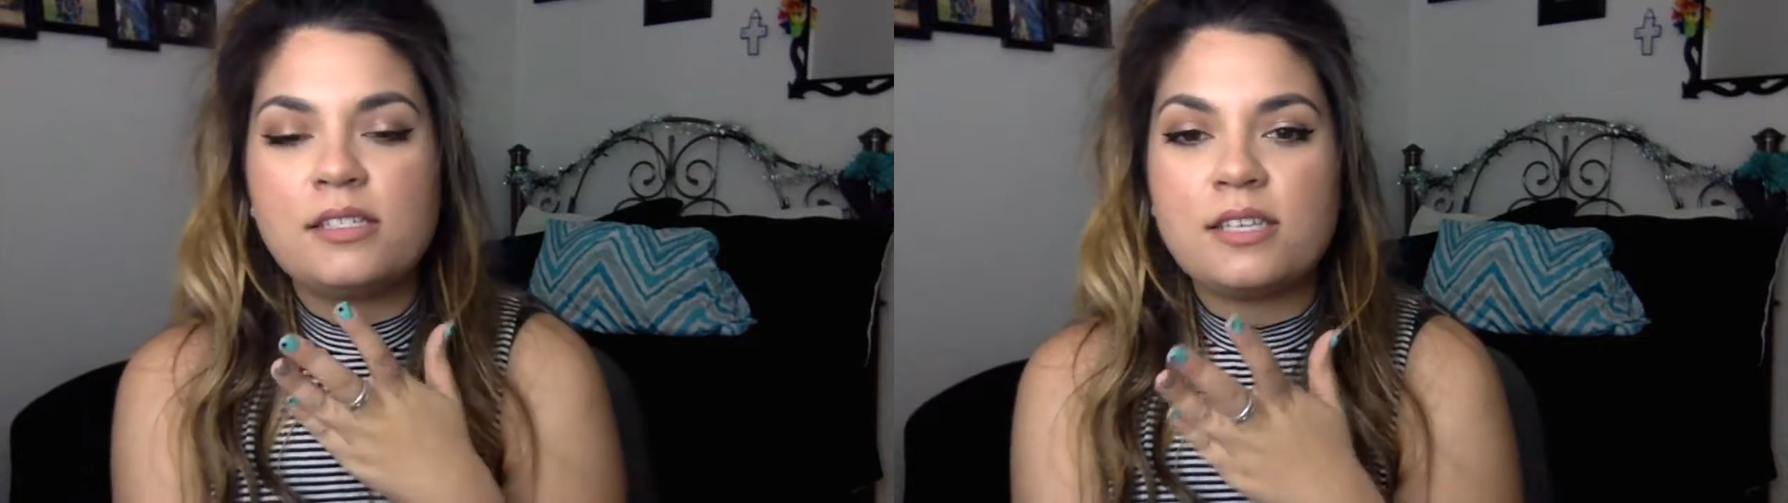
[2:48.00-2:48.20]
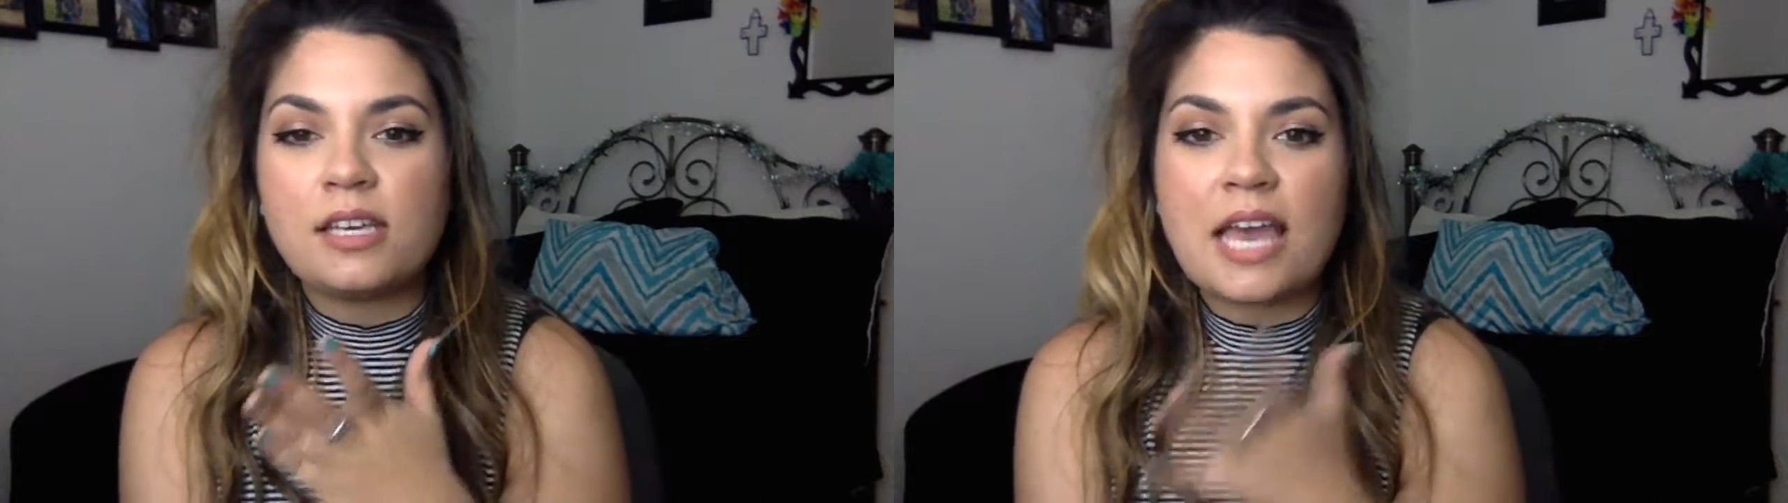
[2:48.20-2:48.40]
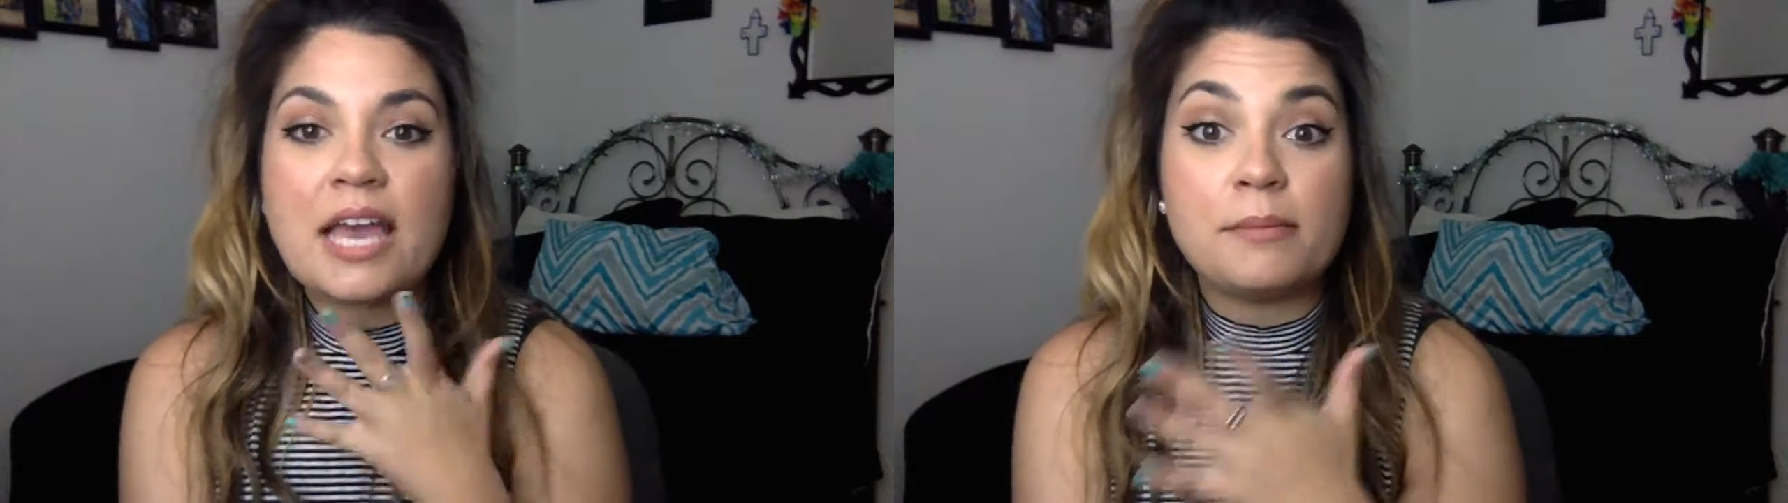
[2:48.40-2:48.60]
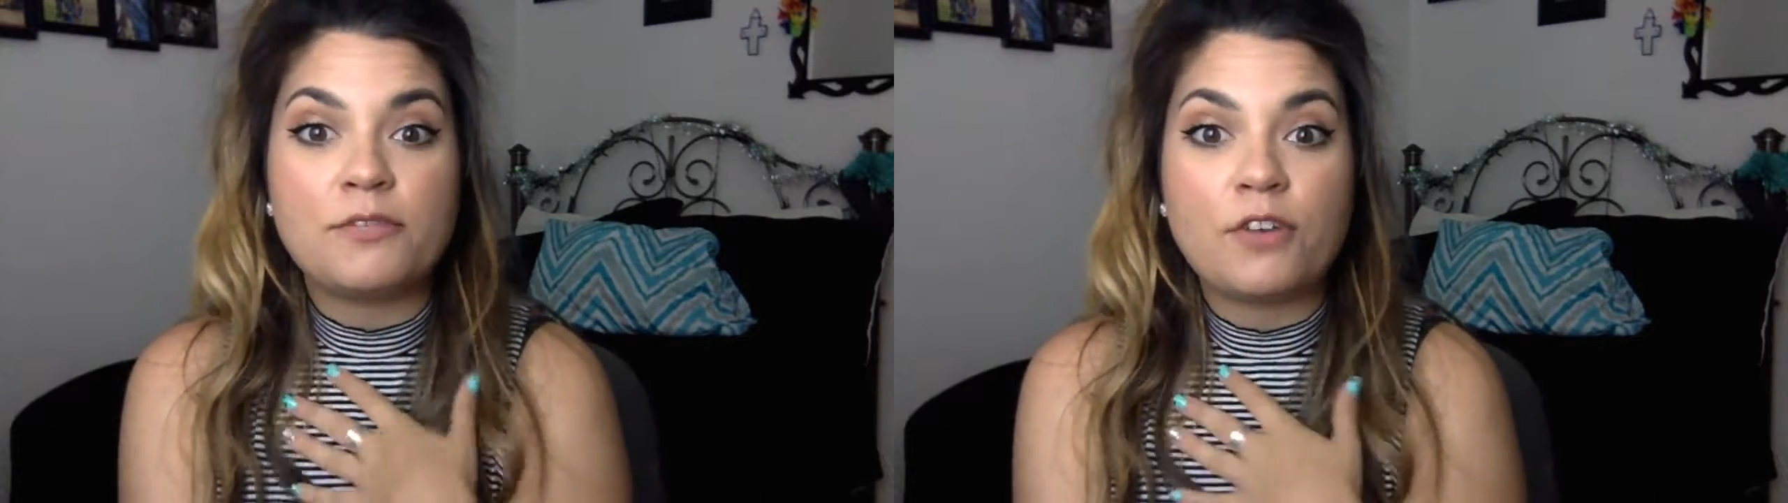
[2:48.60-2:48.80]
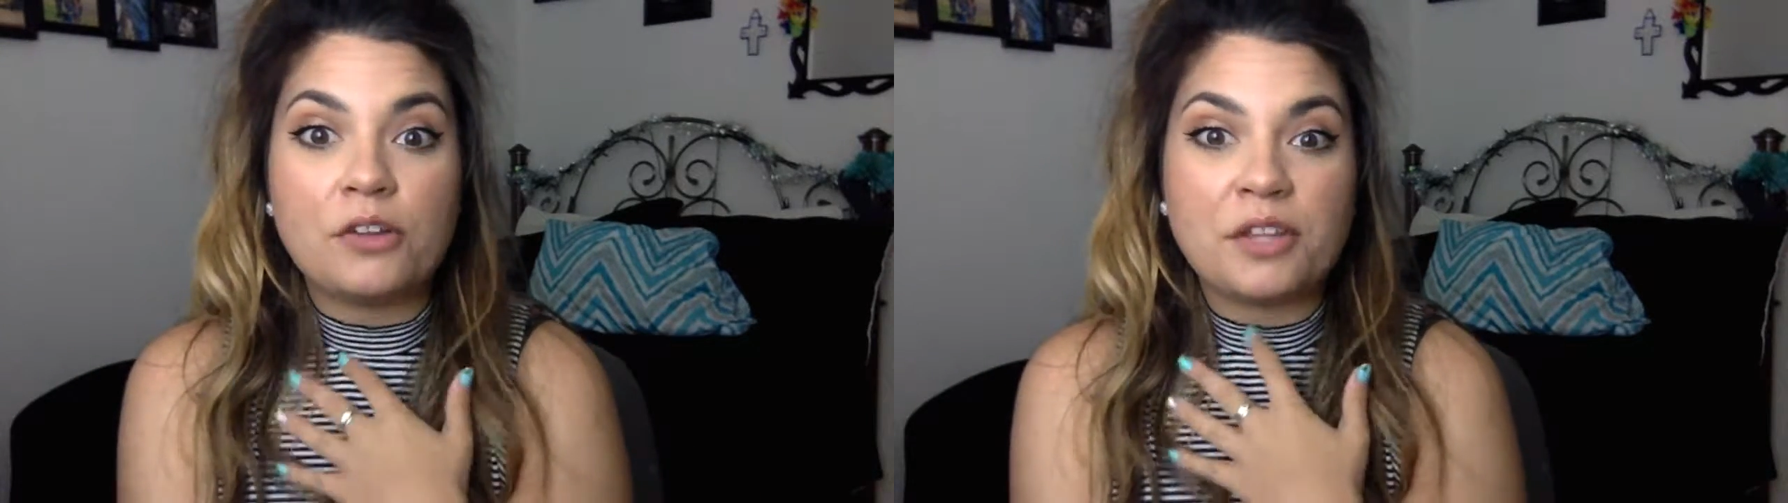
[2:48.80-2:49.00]
to get him to
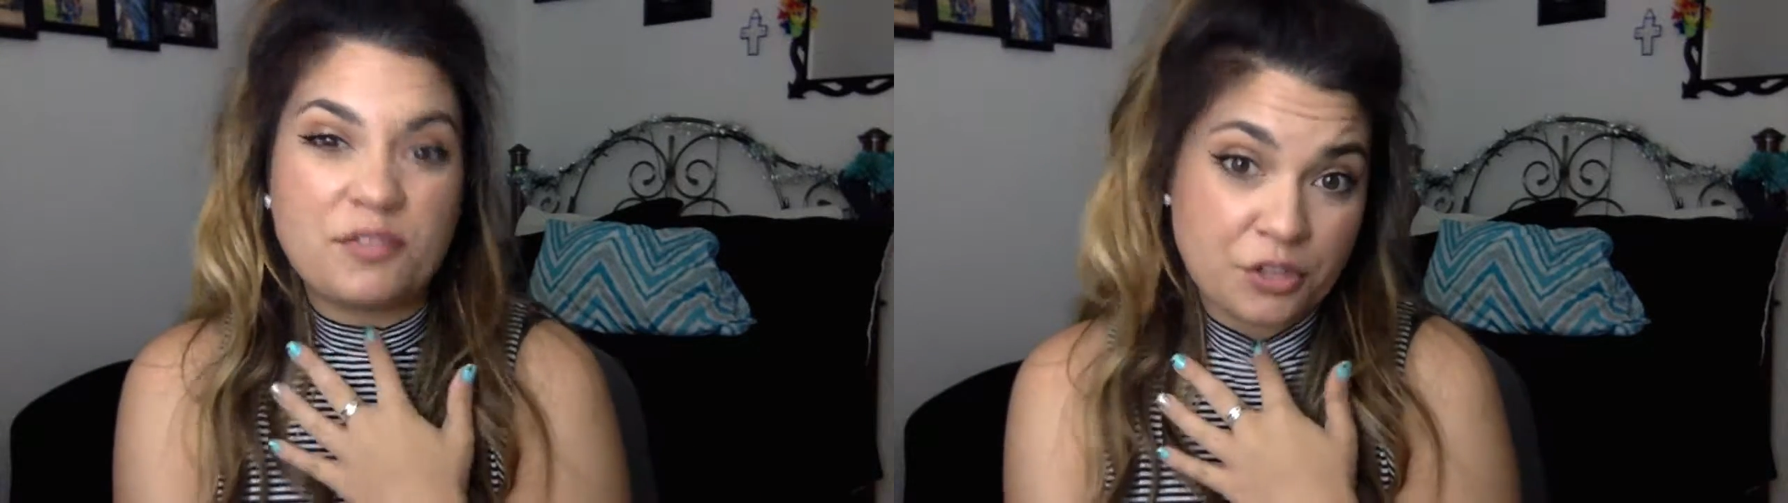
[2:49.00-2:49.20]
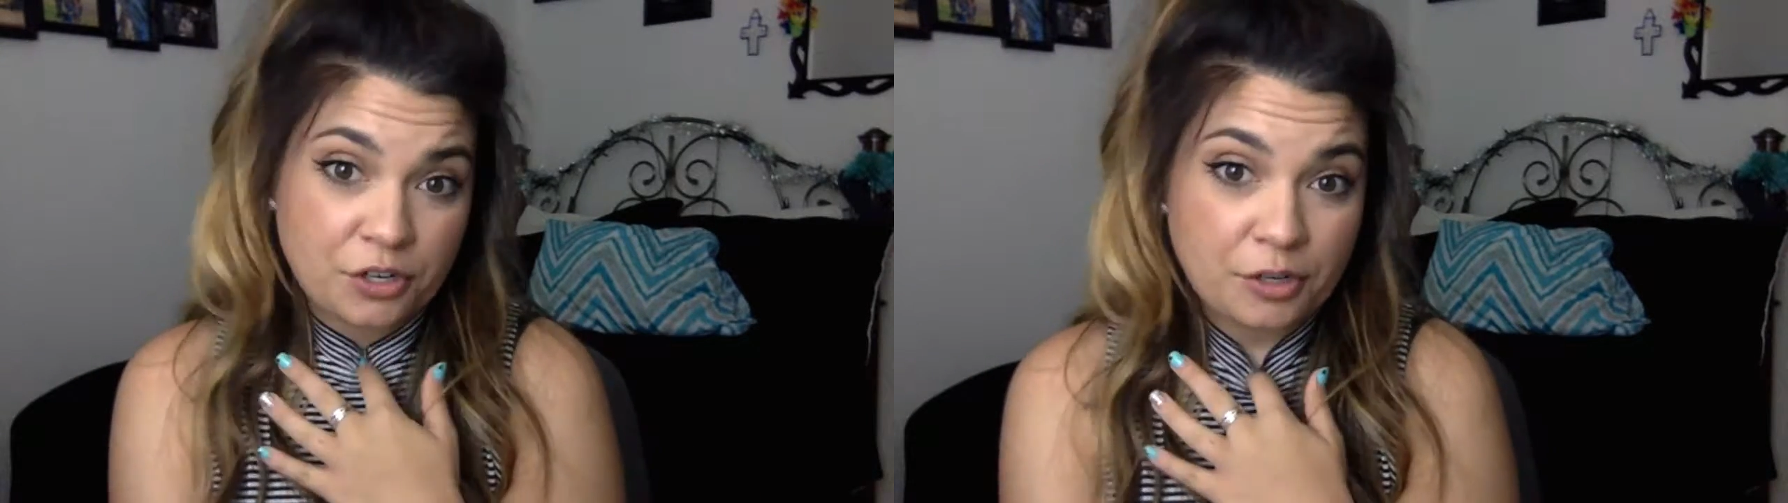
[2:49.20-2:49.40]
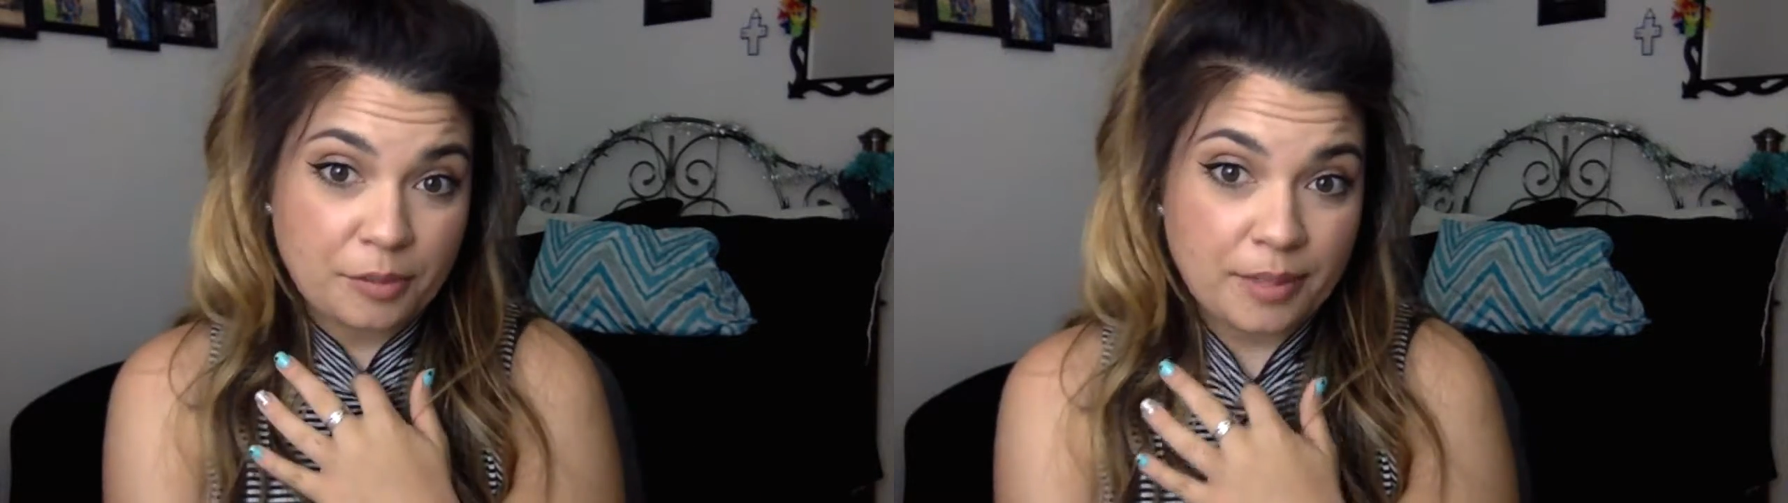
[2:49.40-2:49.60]
fall in love with her,